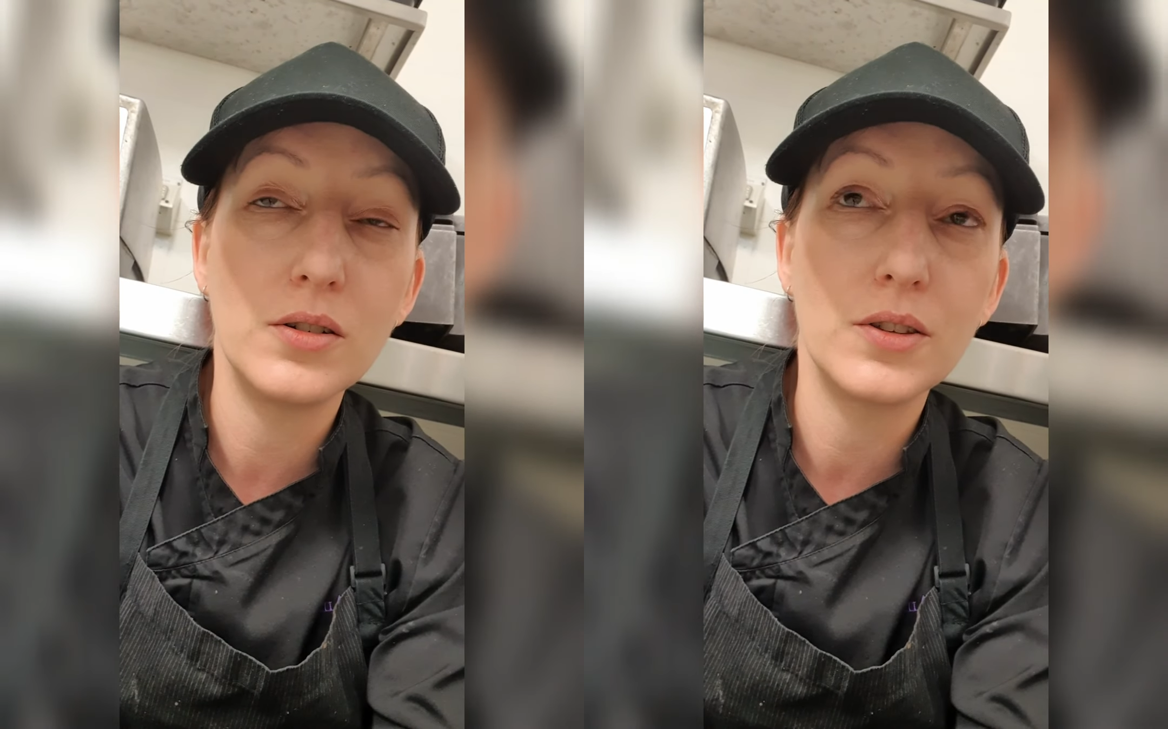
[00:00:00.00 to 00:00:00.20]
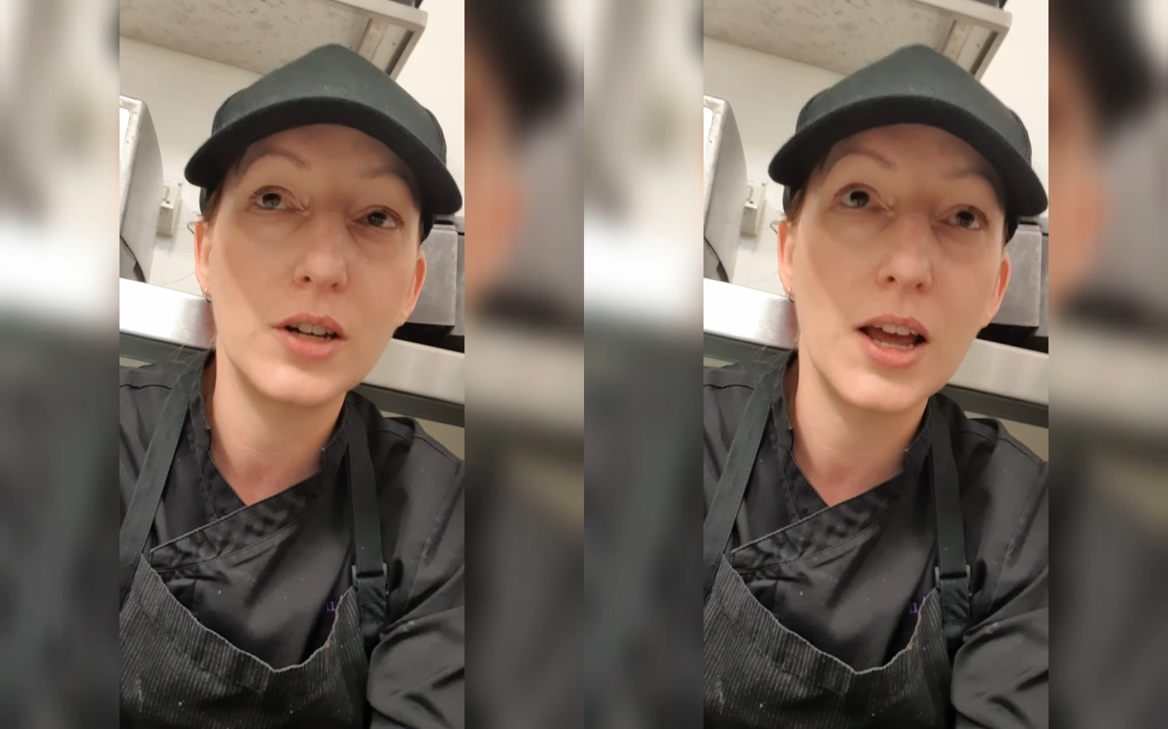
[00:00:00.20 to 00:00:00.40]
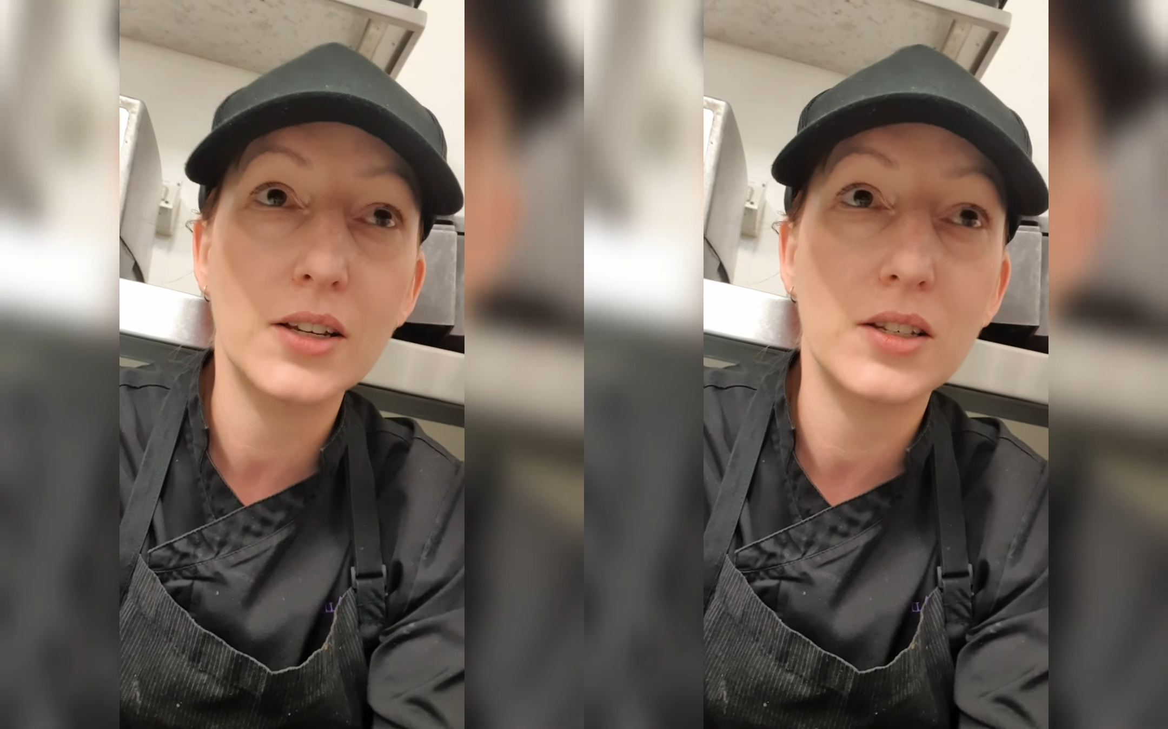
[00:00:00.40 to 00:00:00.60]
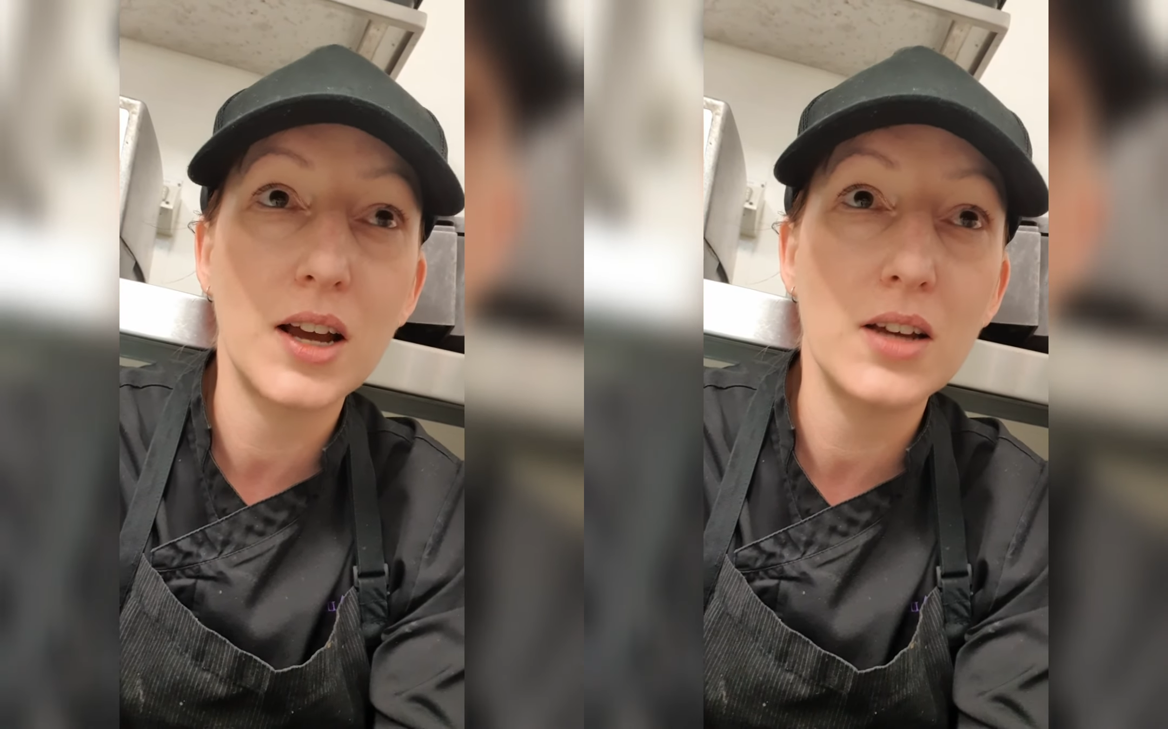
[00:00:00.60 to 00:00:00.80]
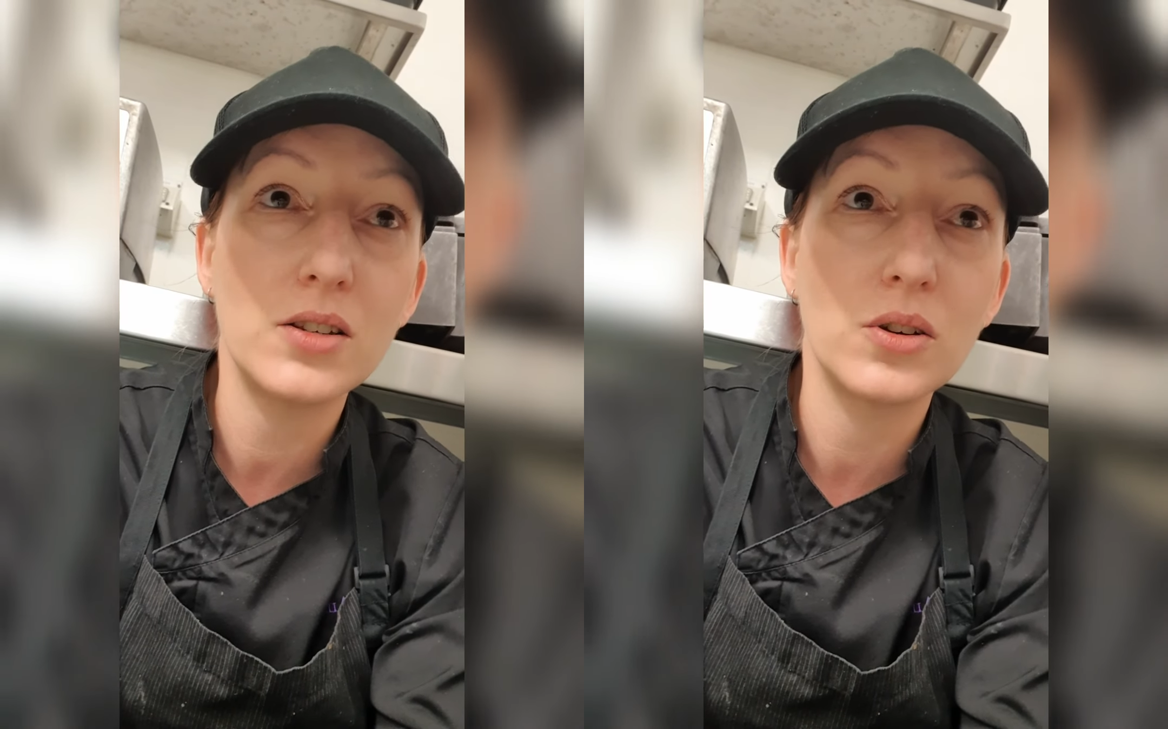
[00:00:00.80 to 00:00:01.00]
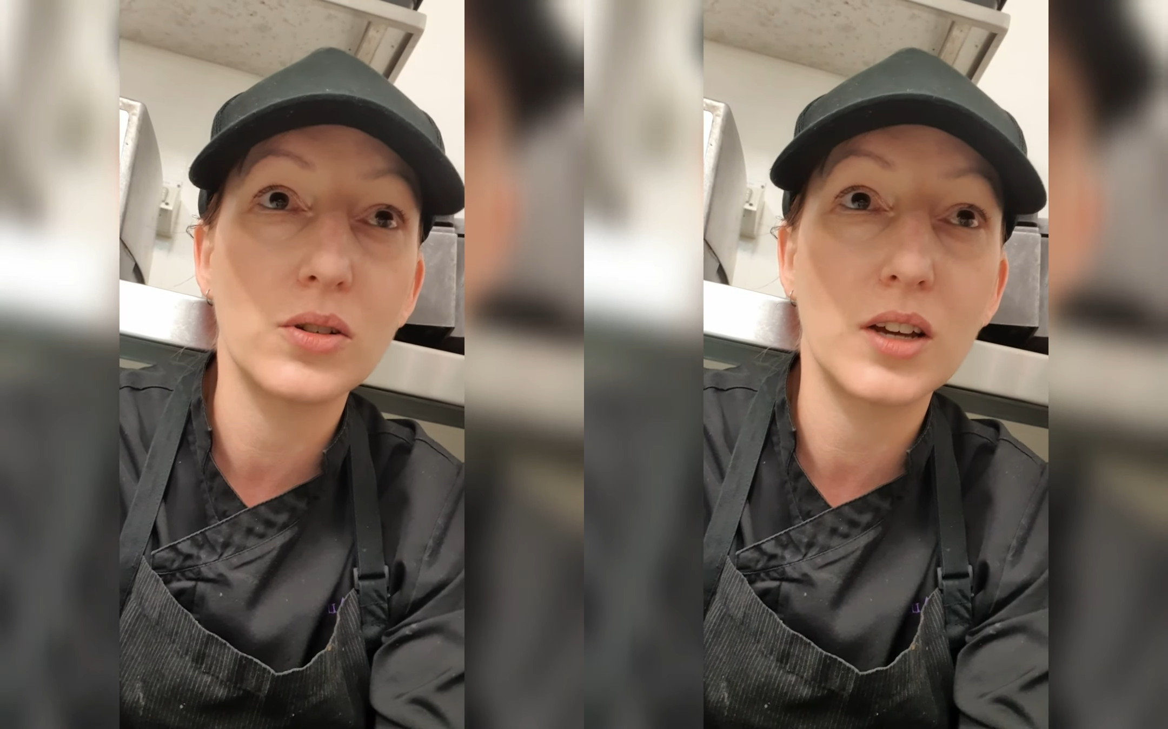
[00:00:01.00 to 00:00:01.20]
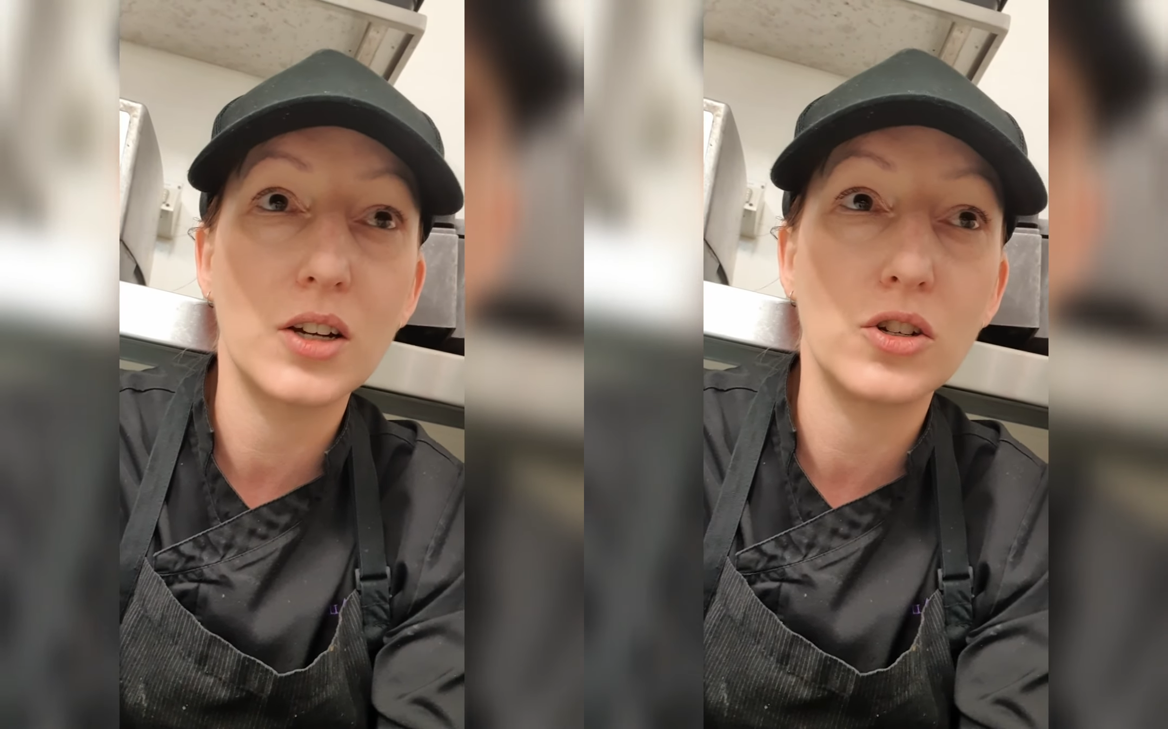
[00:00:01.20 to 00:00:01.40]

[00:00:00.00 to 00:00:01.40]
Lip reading: the next day, so it's like a